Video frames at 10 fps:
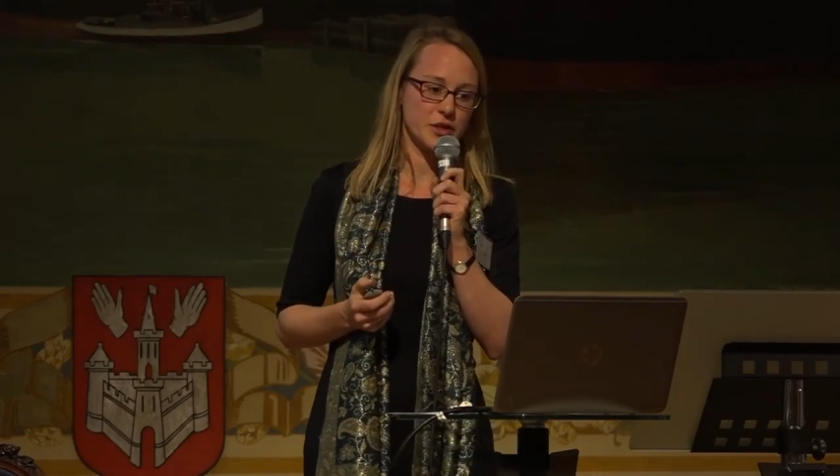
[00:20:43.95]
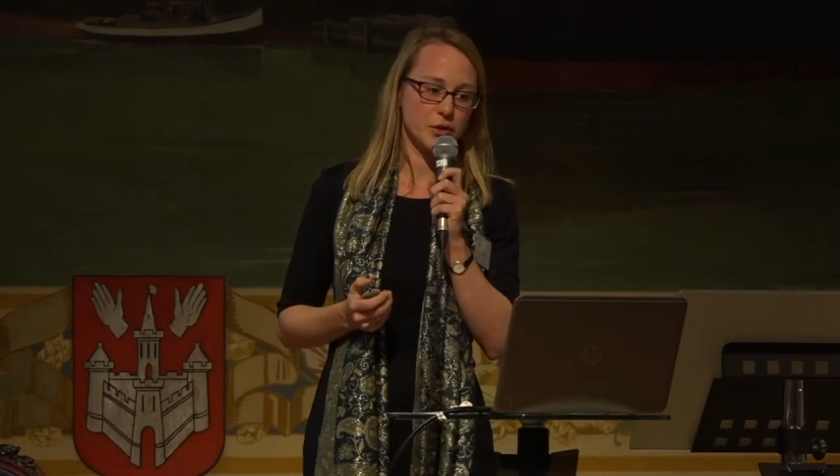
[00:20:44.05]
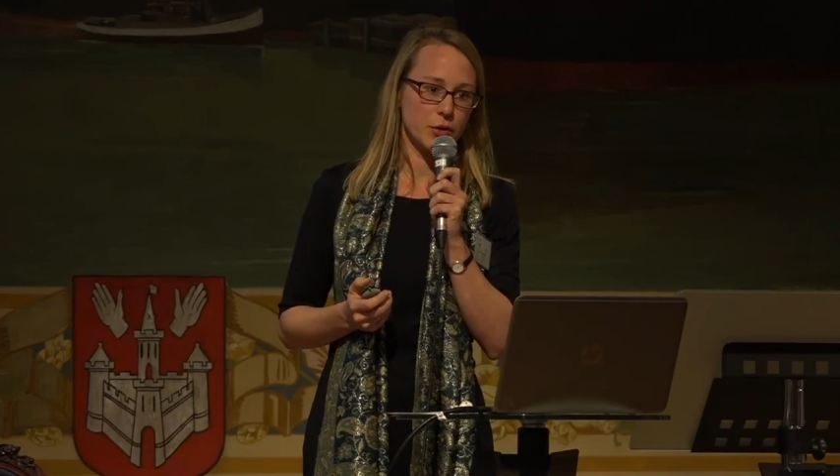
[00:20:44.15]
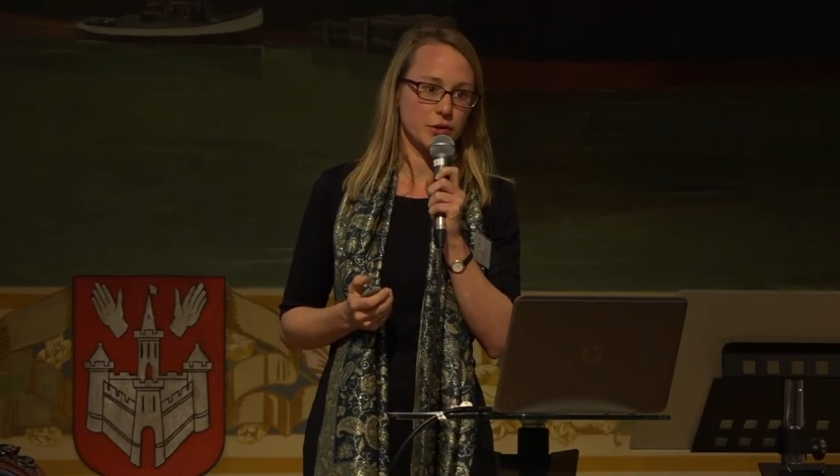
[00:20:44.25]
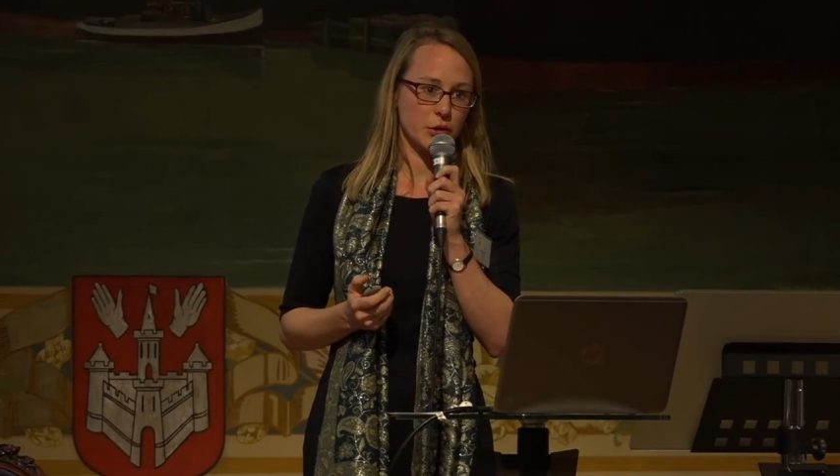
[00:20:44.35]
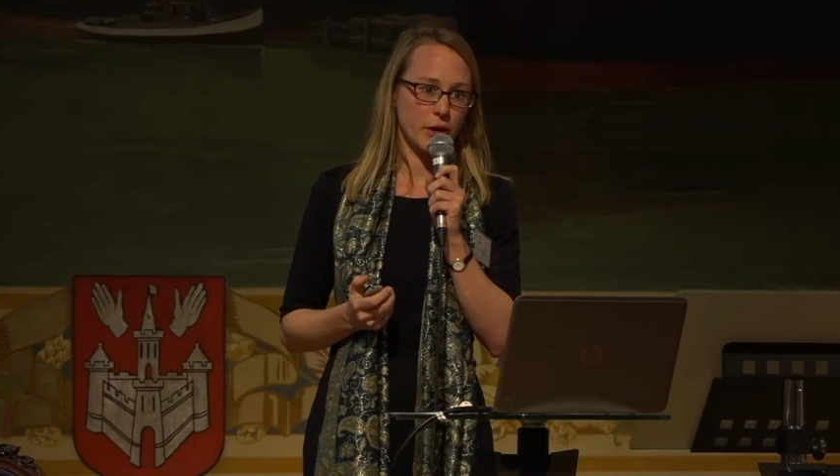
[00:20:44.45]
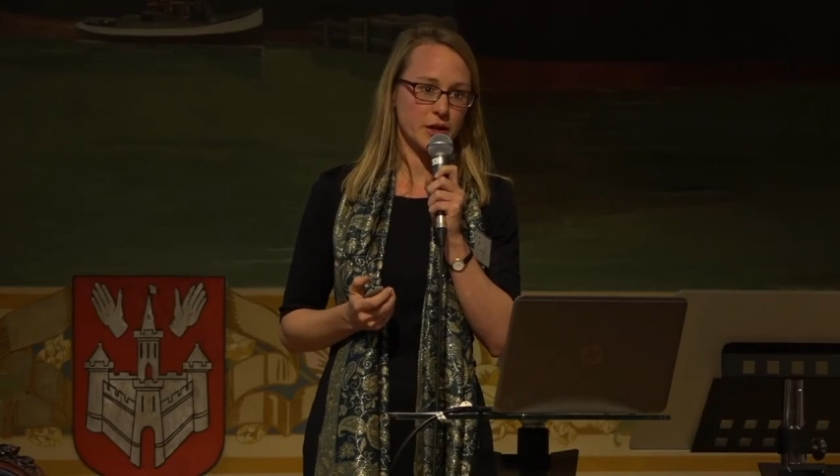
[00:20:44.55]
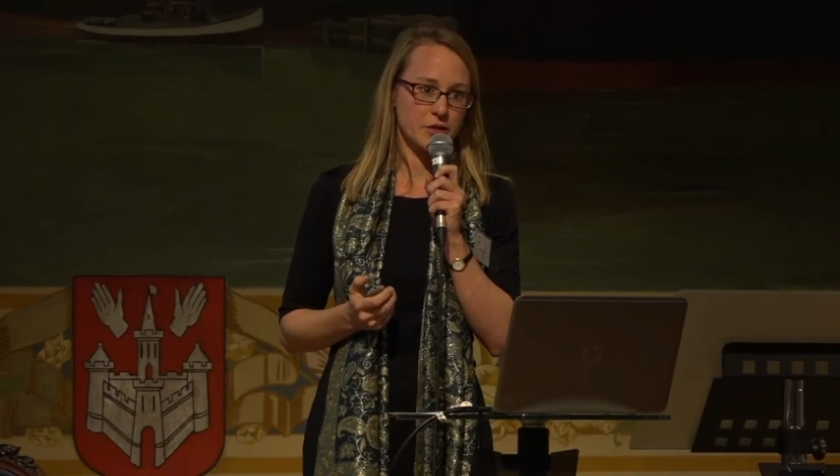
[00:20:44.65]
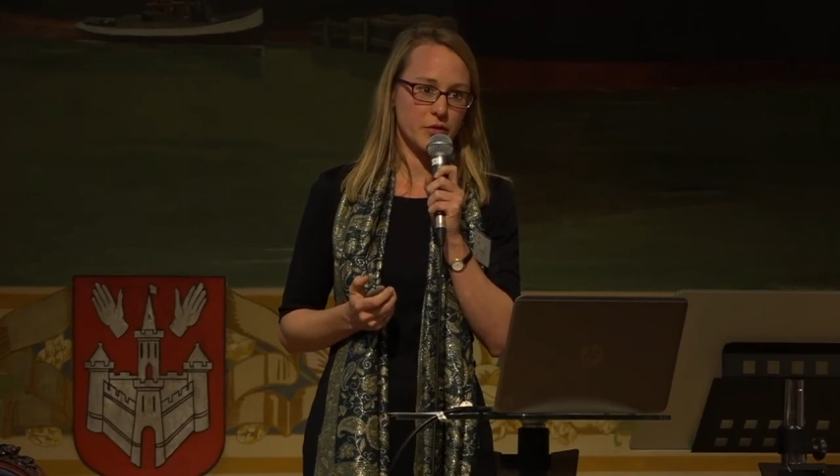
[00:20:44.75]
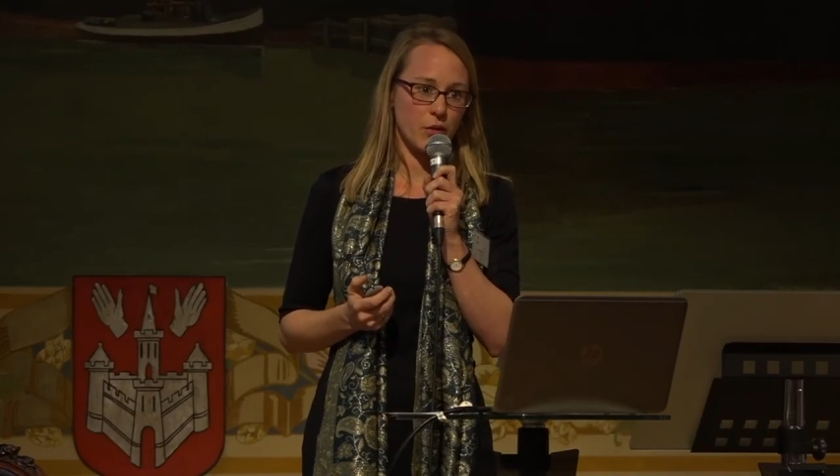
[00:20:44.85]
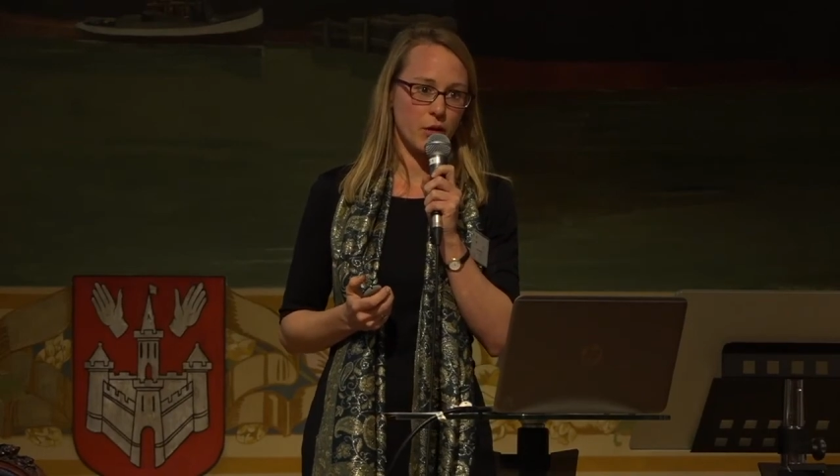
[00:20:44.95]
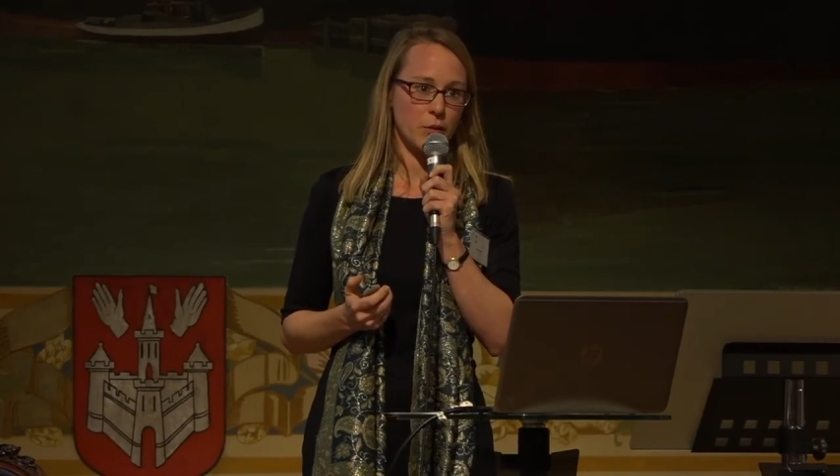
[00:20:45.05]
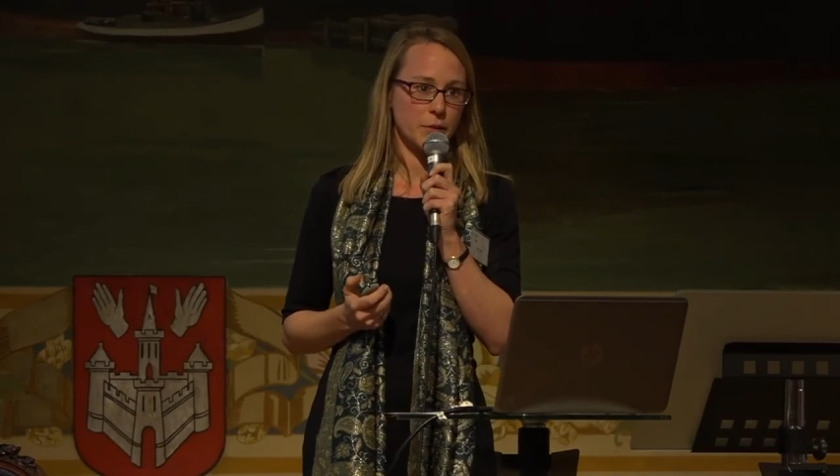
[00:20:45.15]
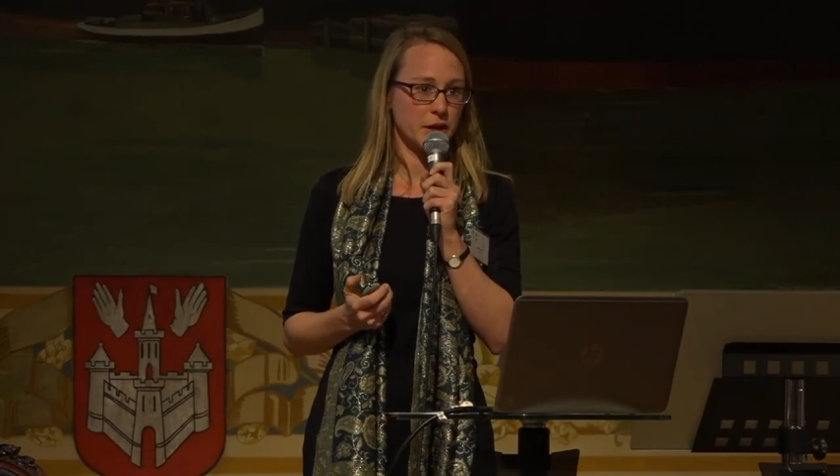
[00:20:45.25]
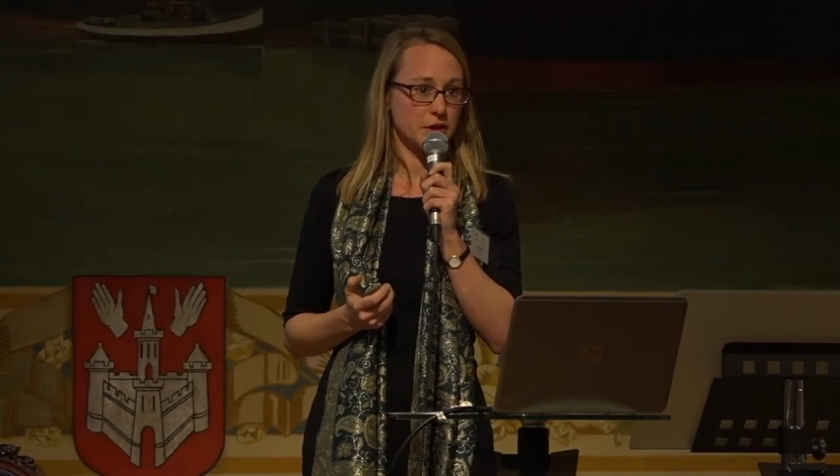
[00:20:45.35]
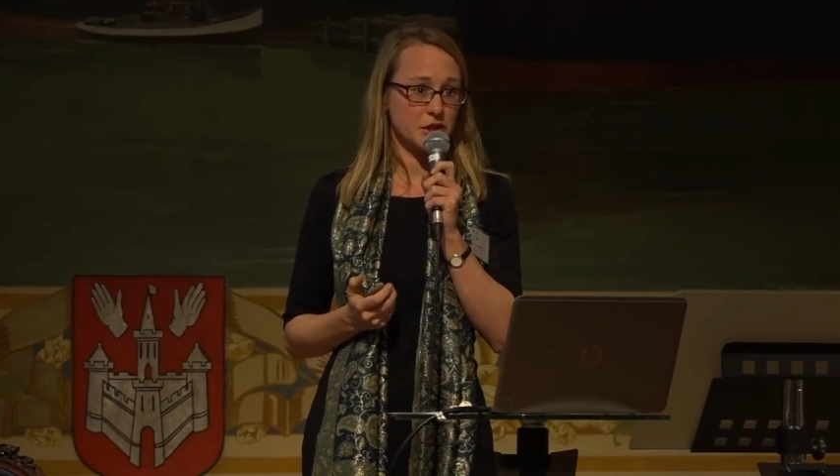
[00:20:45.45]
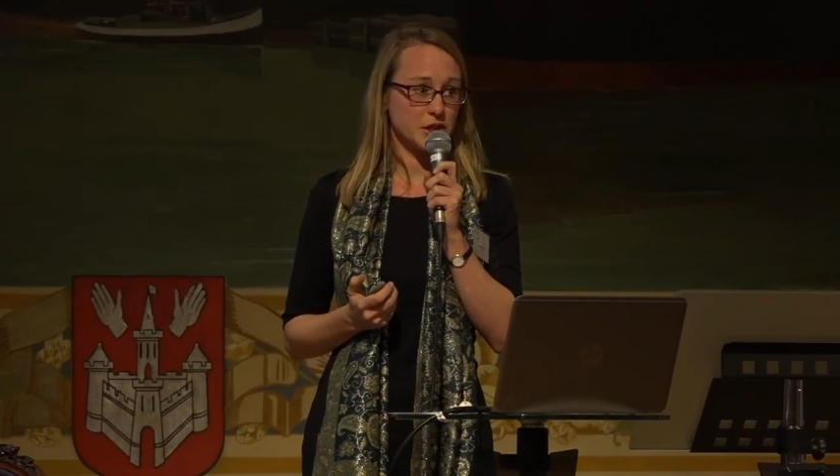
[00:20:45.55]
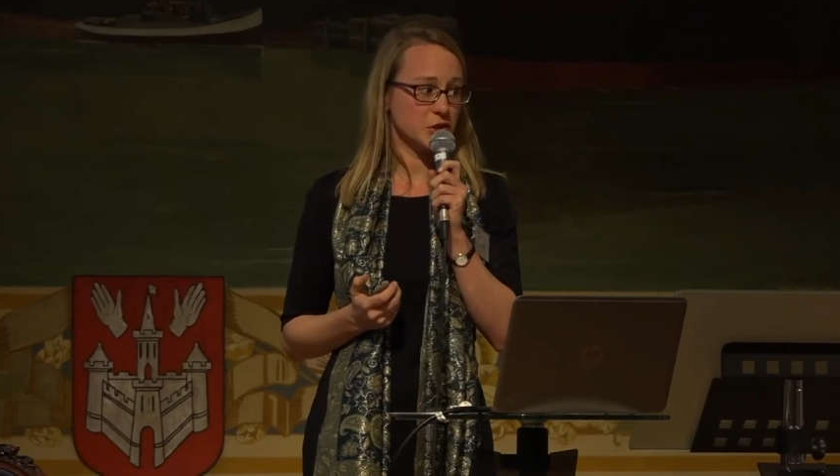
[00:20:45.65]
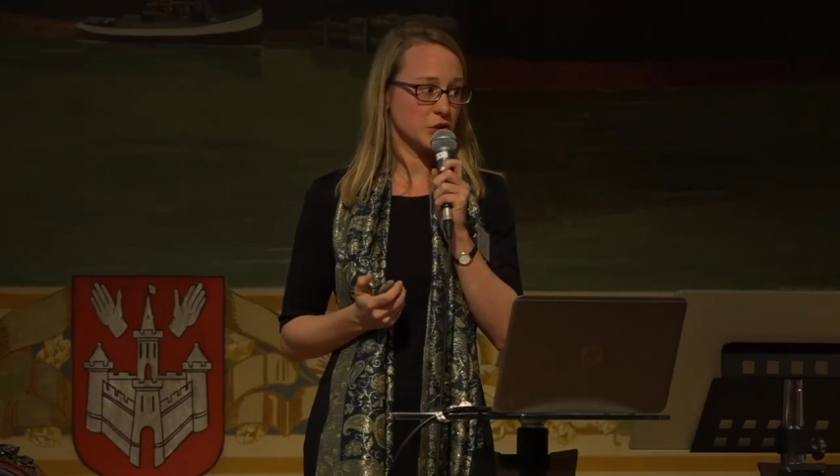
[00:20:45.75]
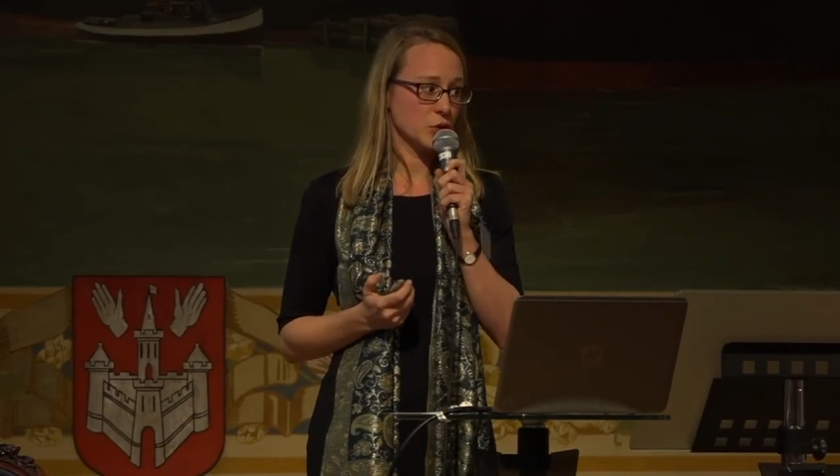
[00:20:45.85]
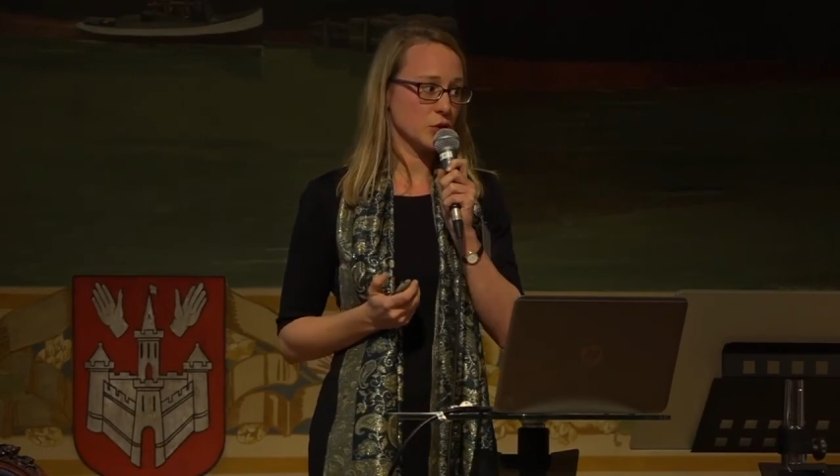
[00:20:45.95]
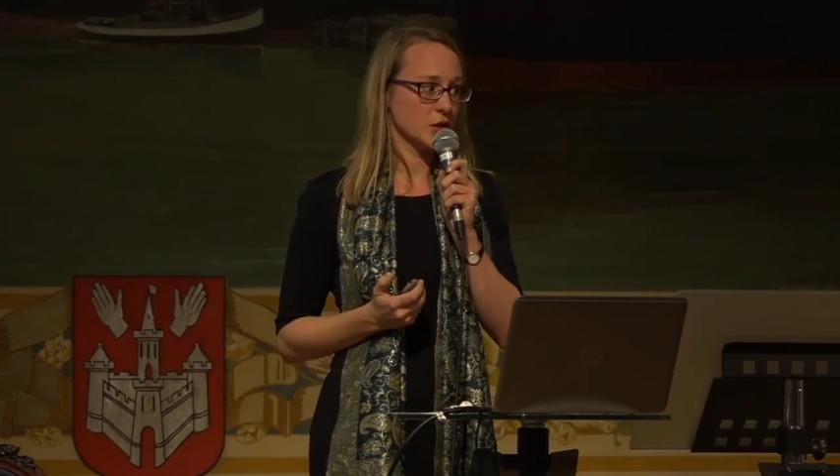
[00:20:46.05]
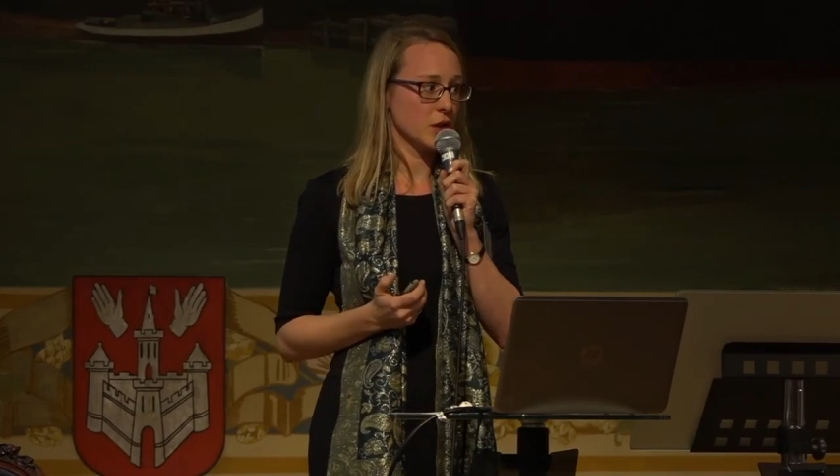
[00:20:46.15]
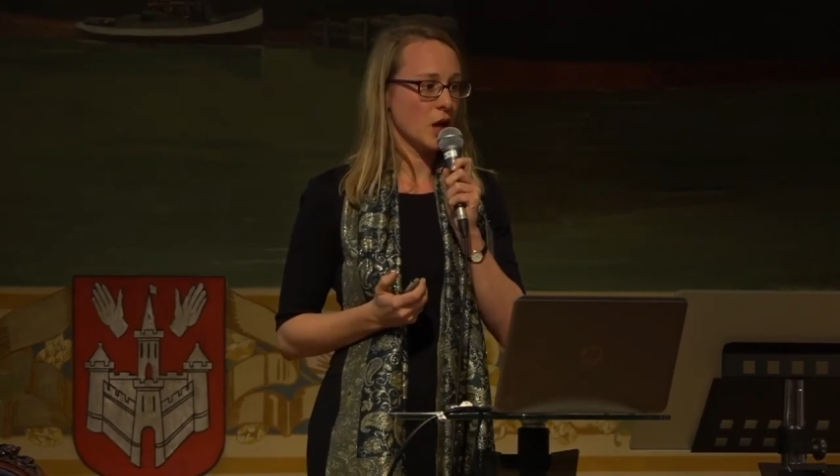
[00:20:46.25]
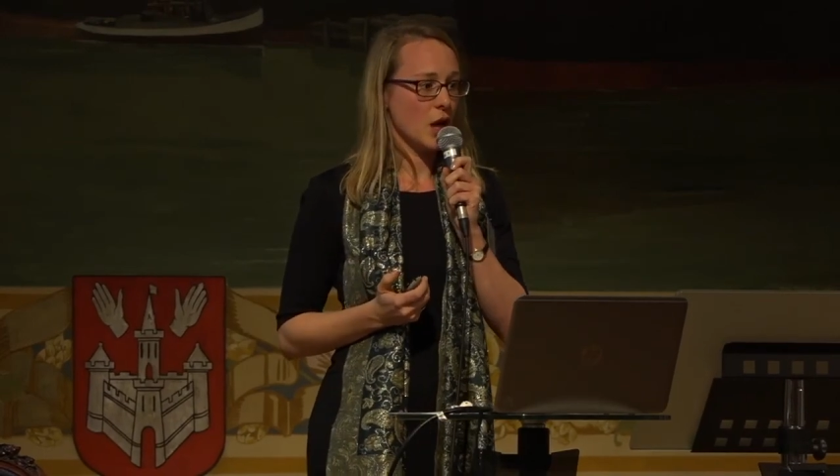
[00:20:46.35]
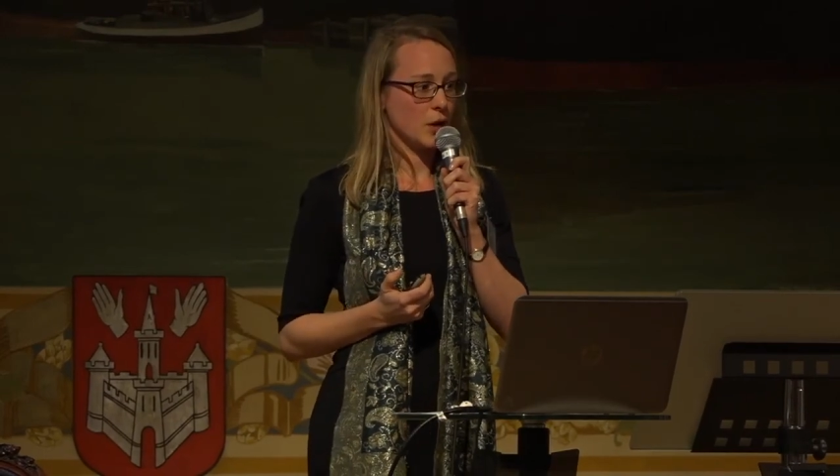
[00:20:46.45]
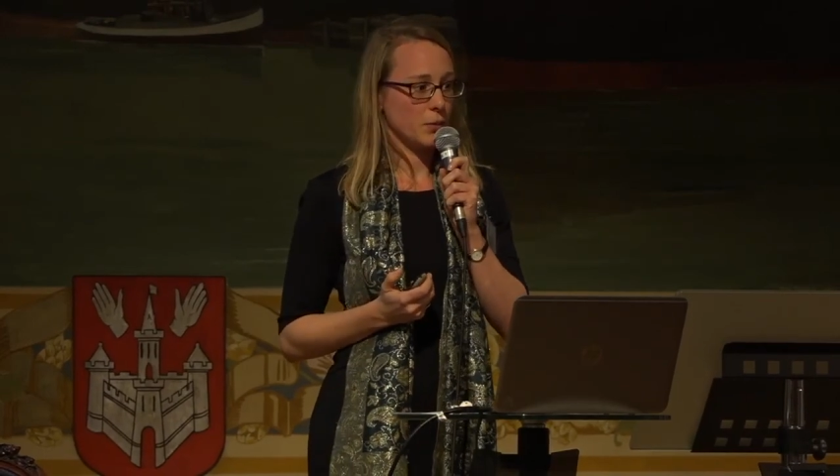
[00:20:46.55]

research grants for PhD students